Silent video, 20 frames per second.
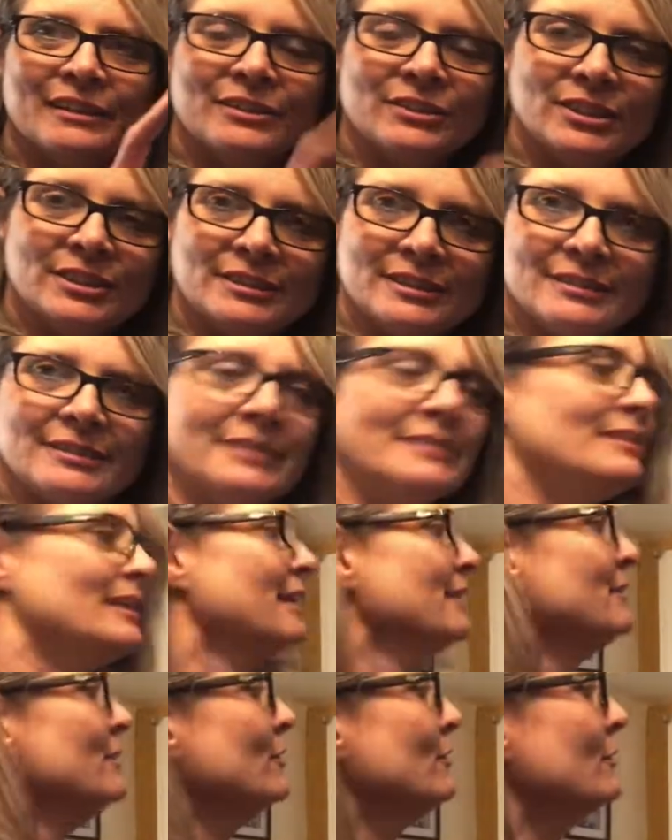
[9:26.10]
Just as a
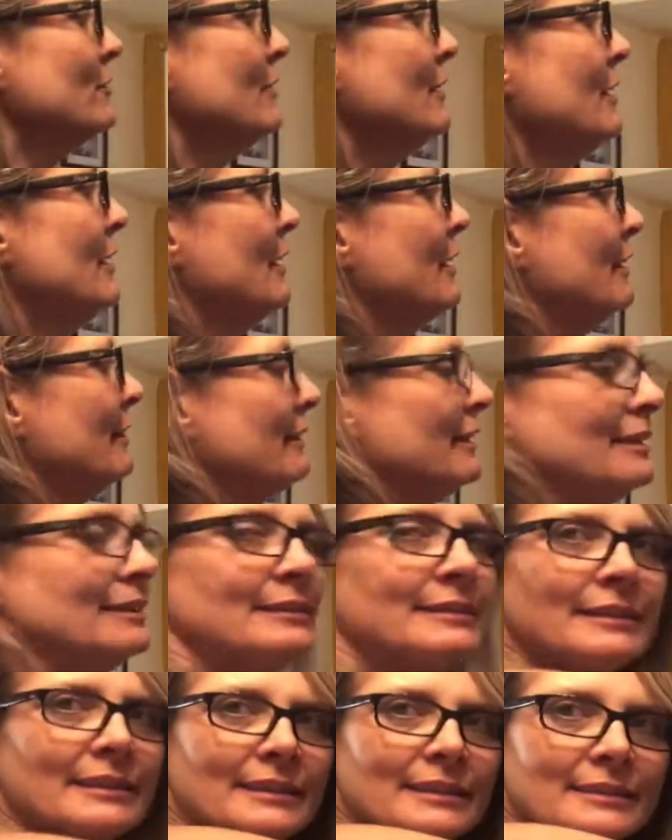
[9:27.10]
side note,
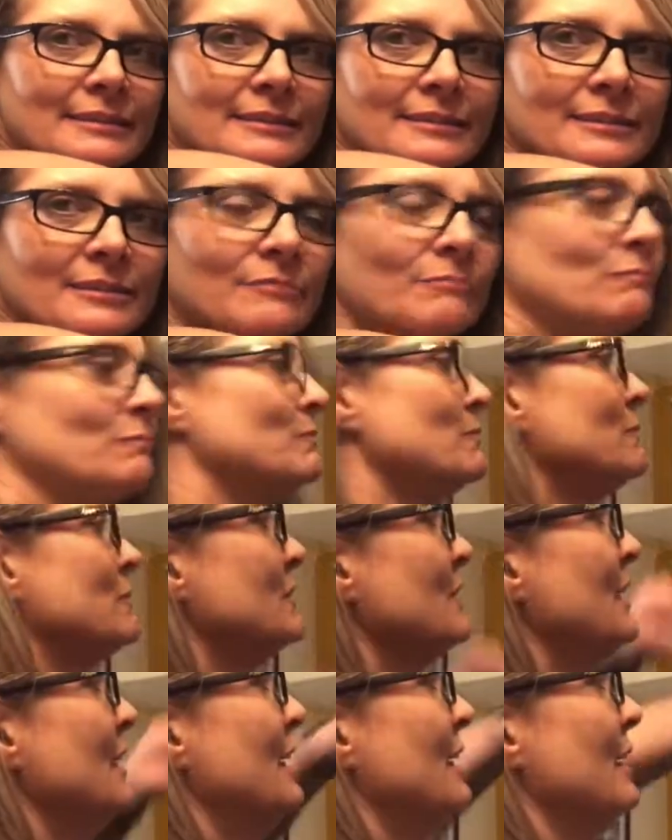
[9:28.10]
these things,
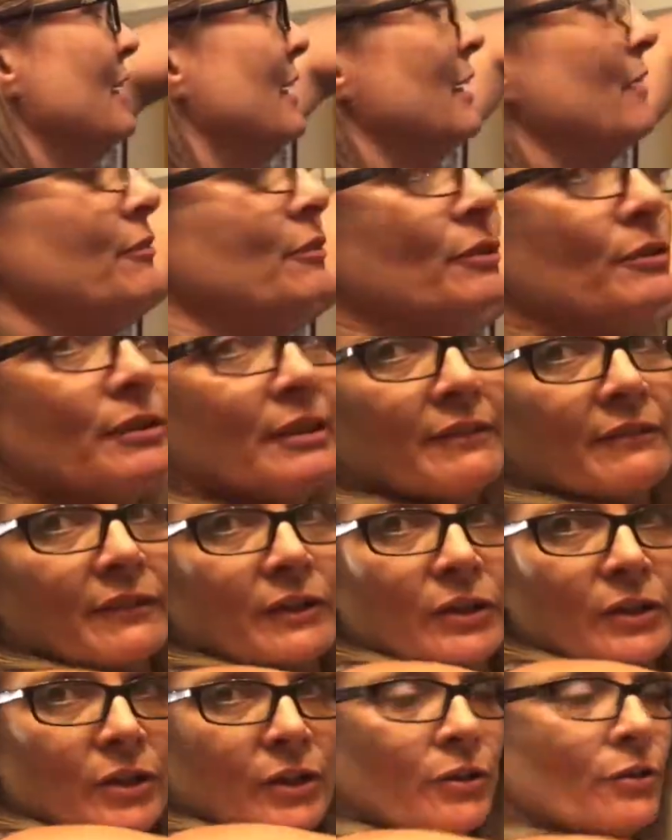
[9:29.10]
if you get
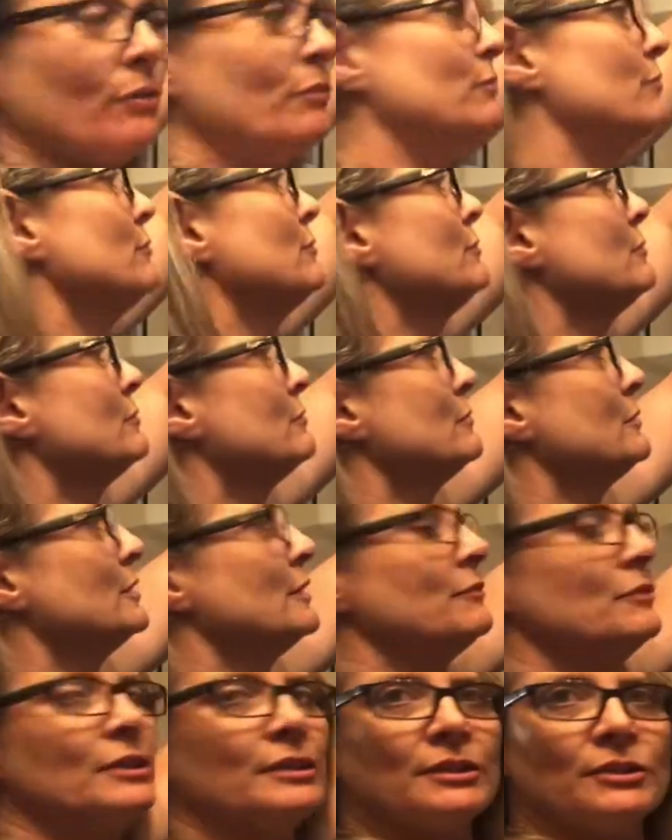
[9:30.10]
the cone,
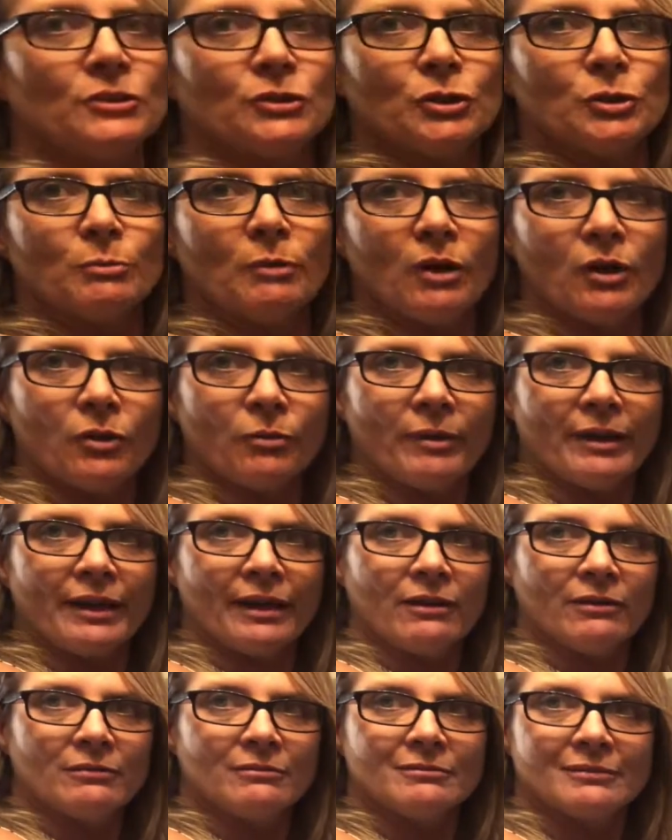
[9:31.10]
if you get the tube all the way
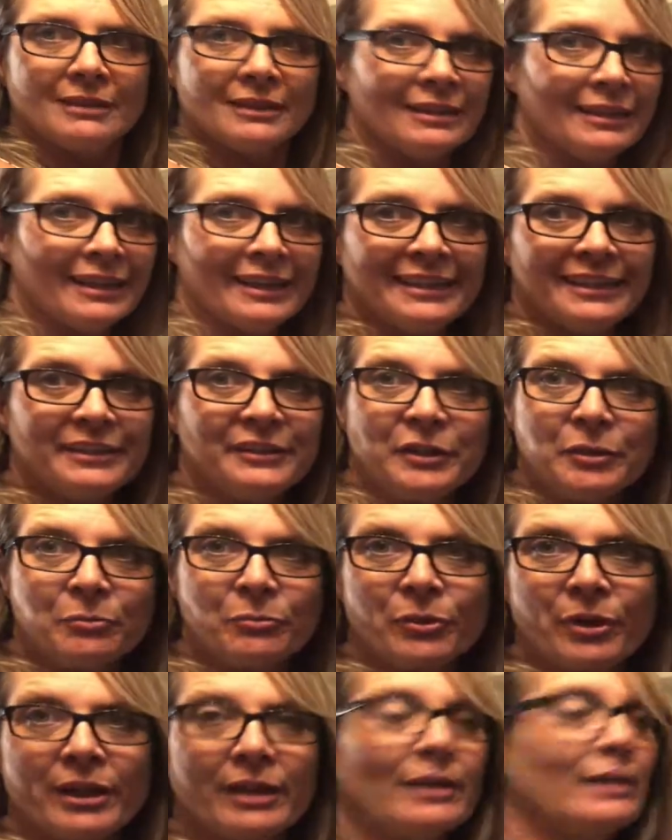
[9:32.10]
out, you didn't
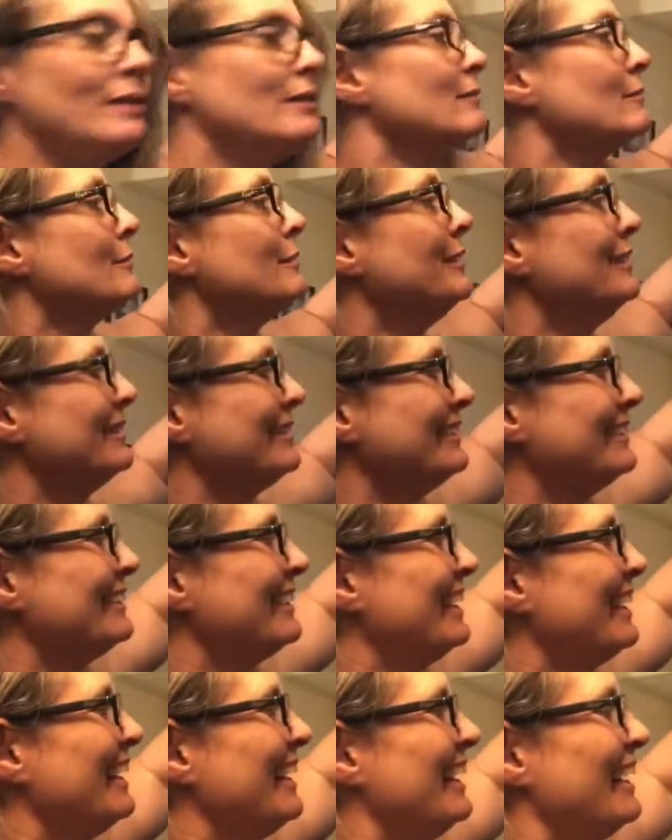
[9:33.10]
break it.
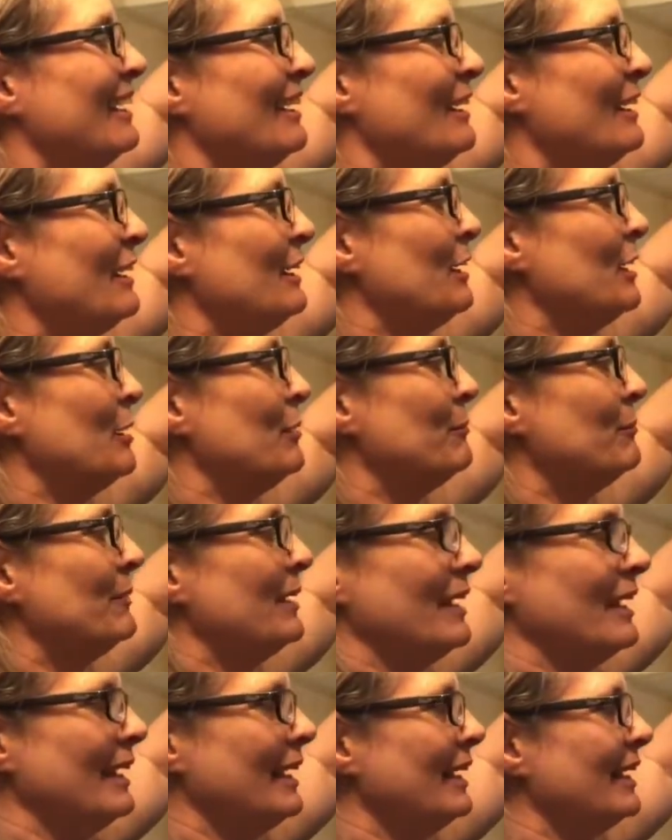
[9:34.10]

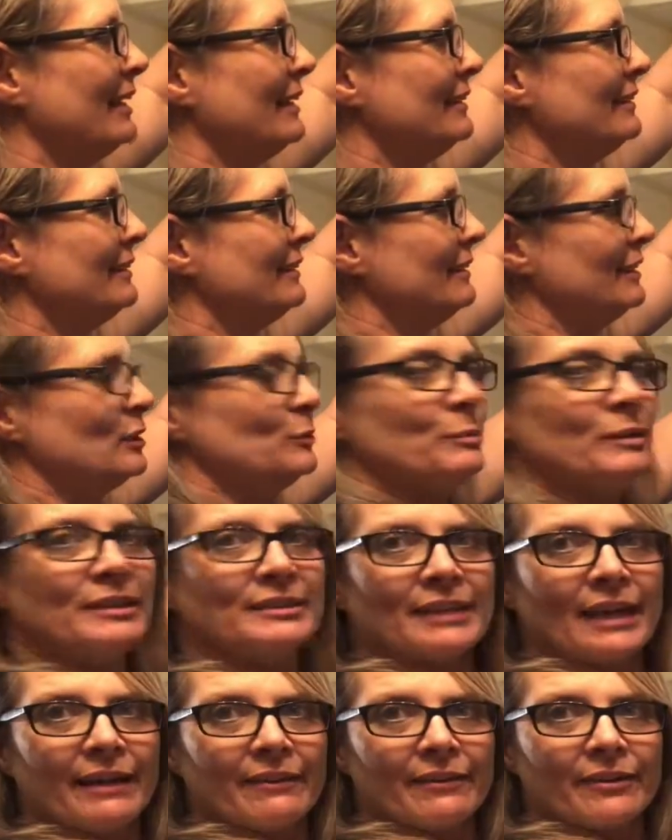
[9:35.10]
And this
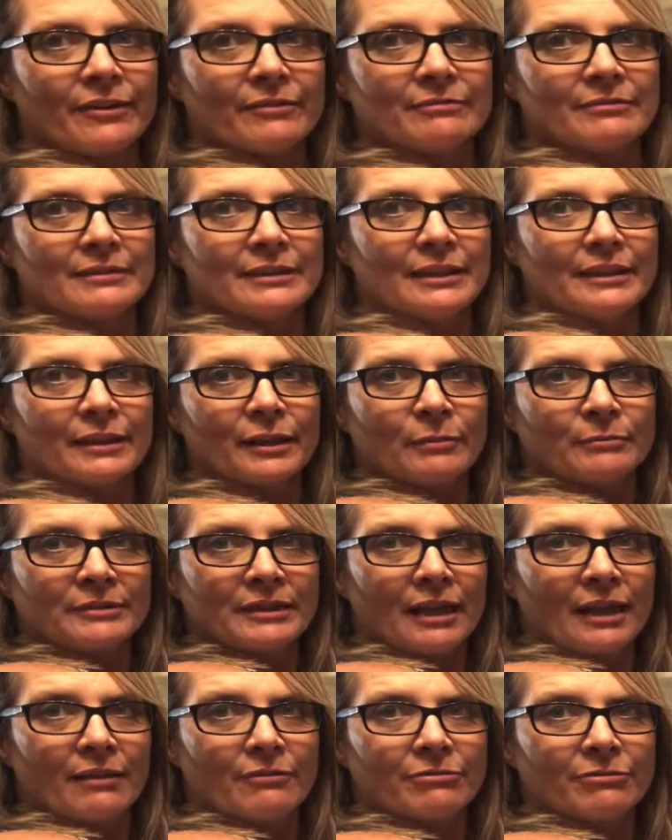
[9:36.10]
piece either, it comes
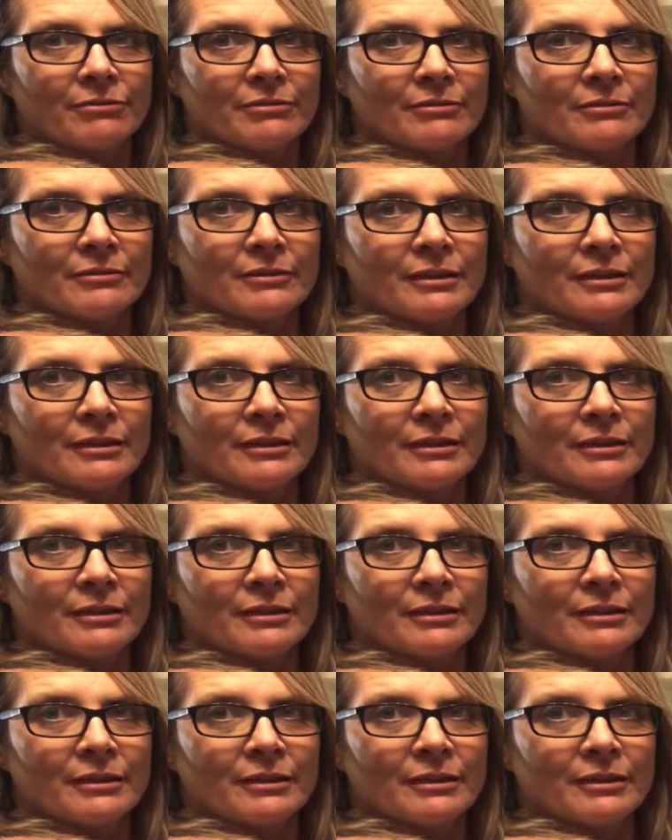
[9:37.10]
off.